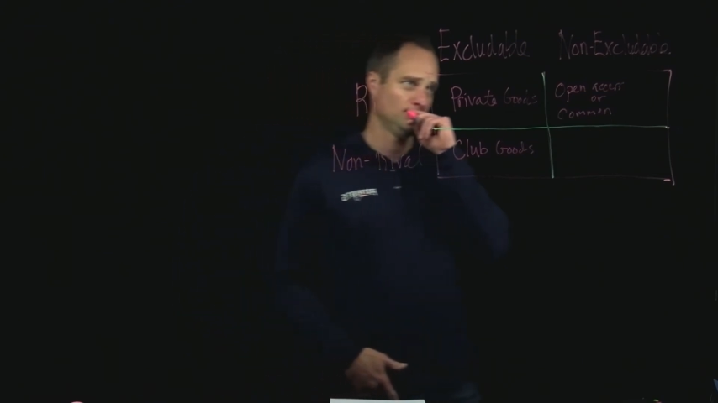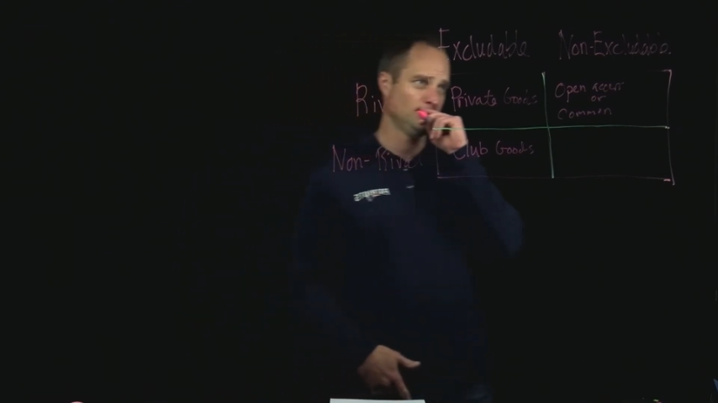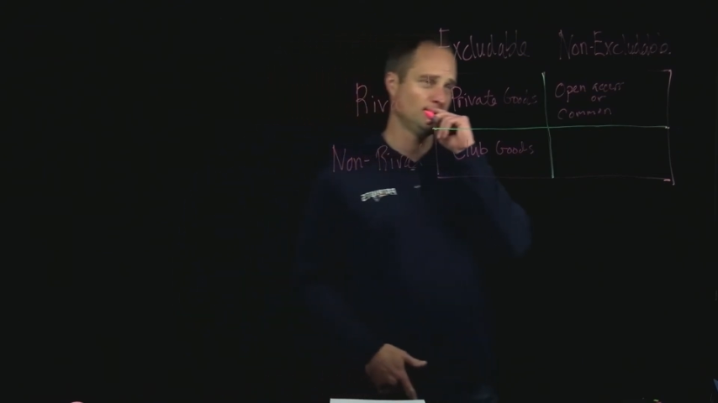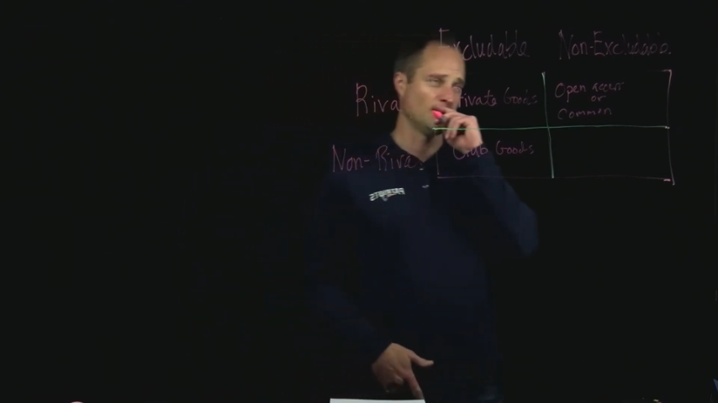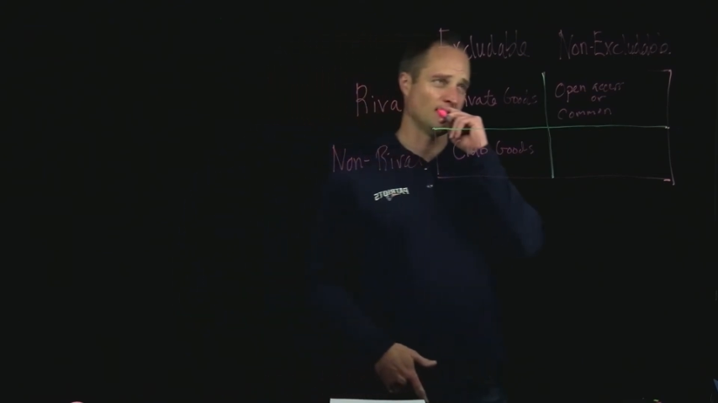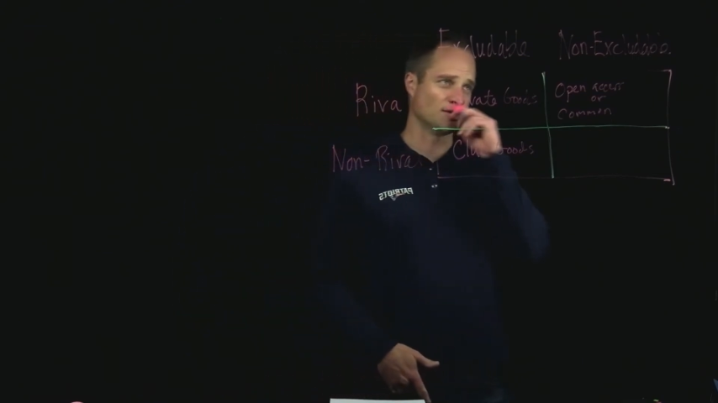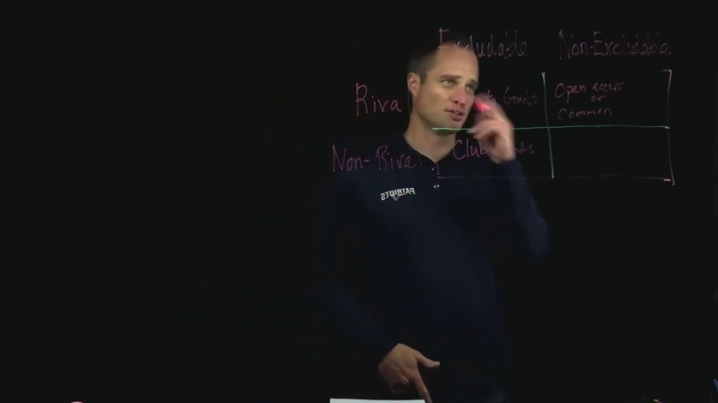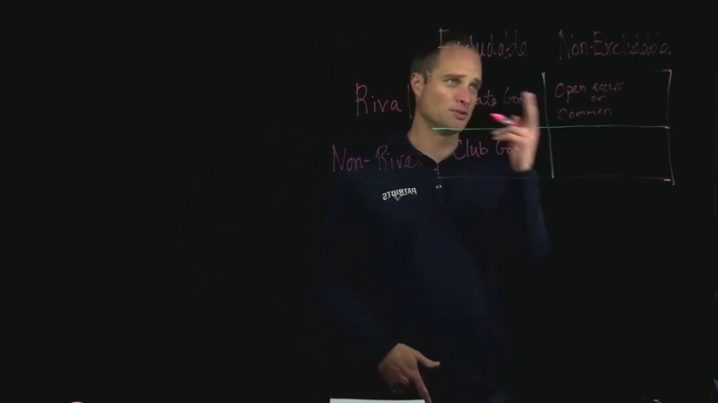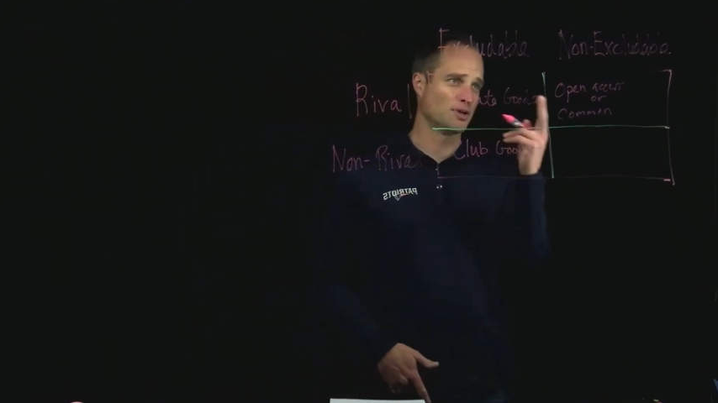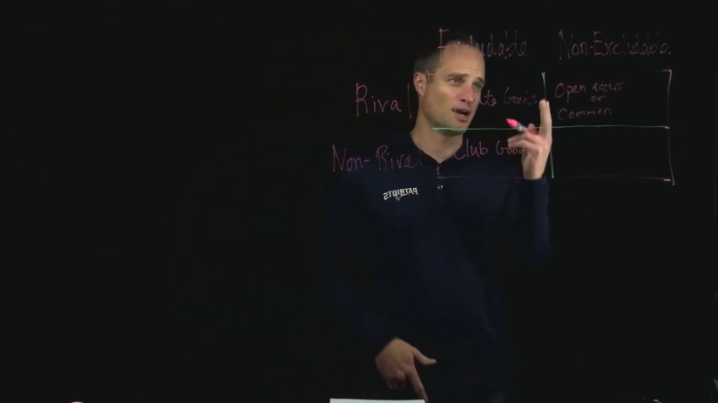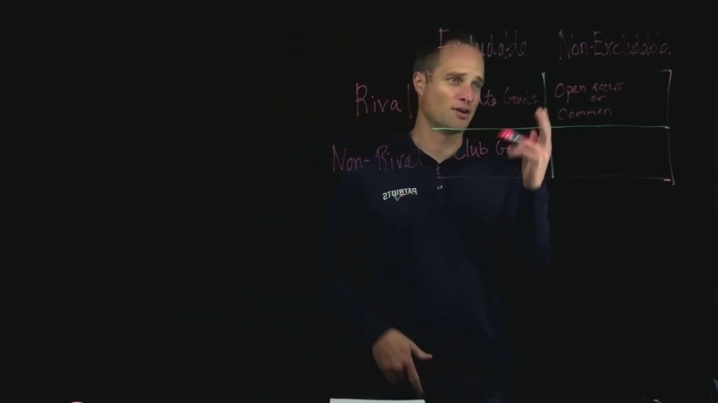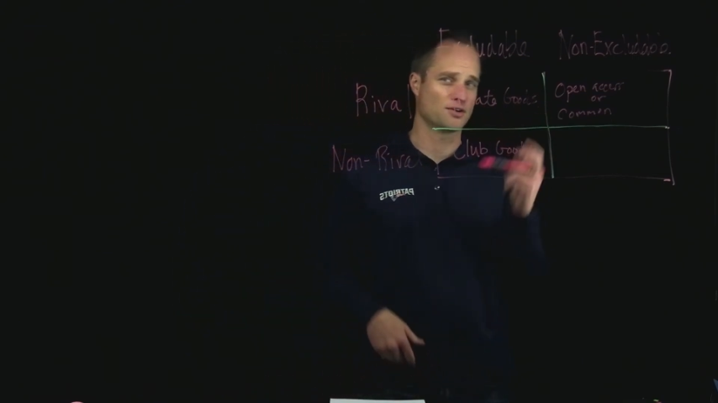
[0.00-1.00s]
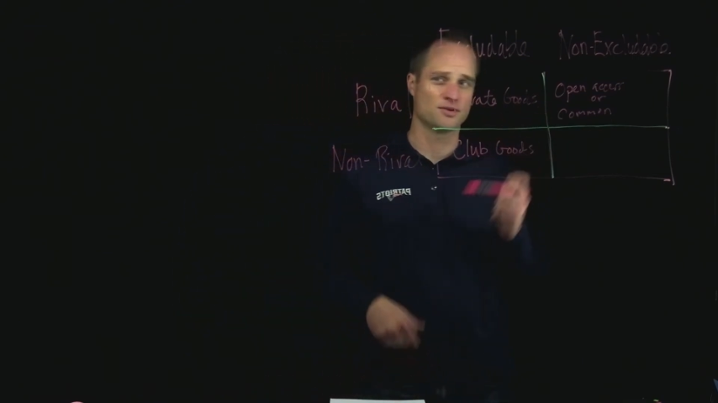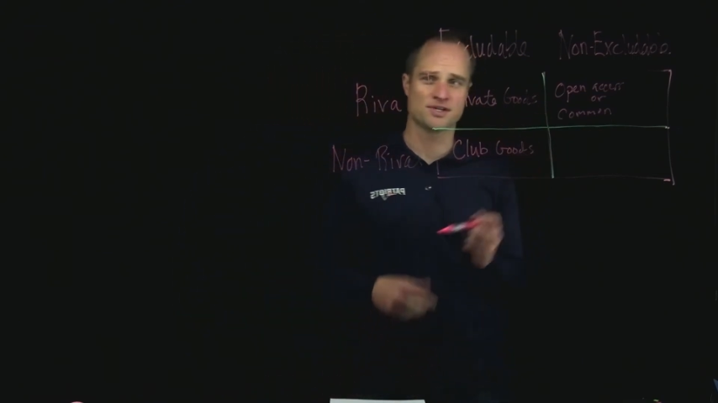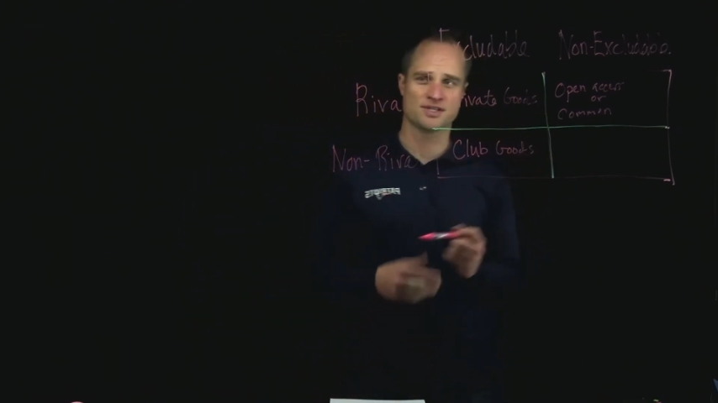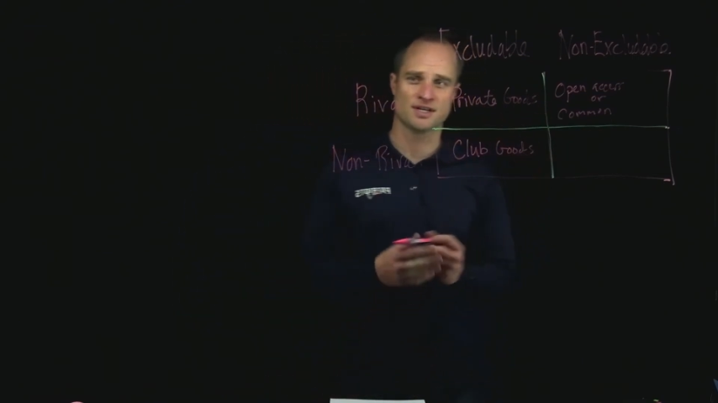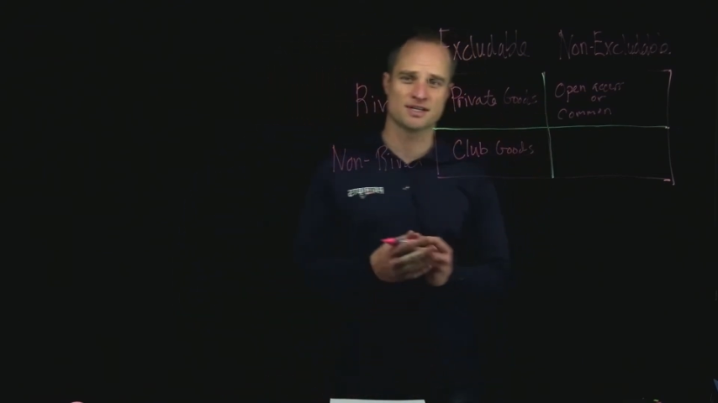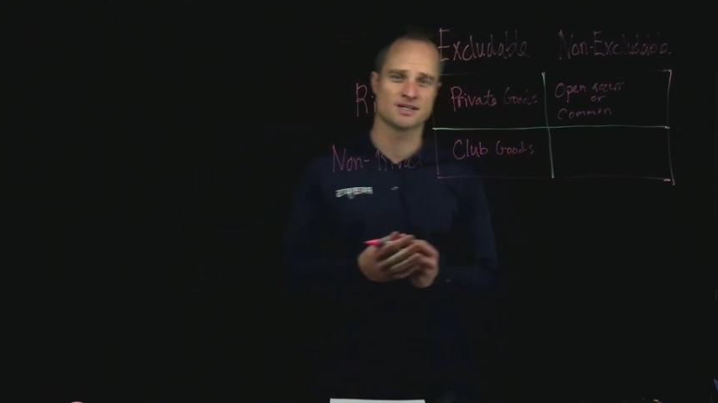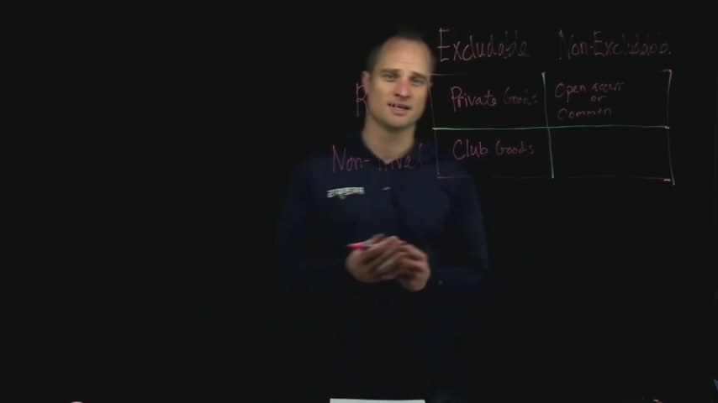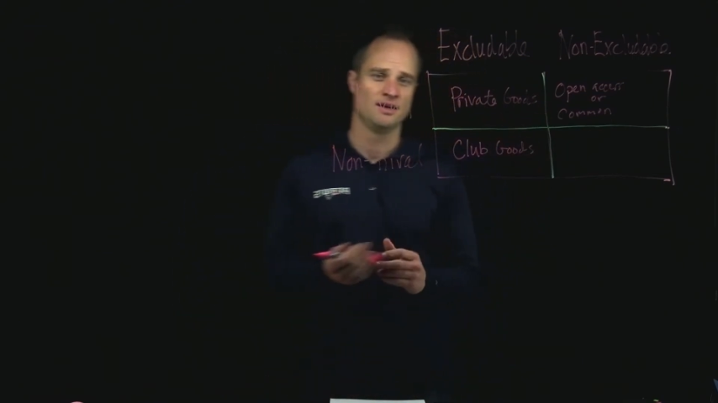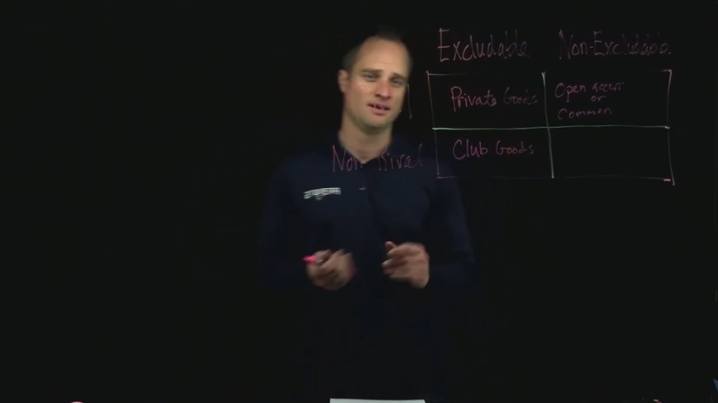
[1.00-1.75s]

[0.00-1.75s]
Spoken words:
that the two characteristics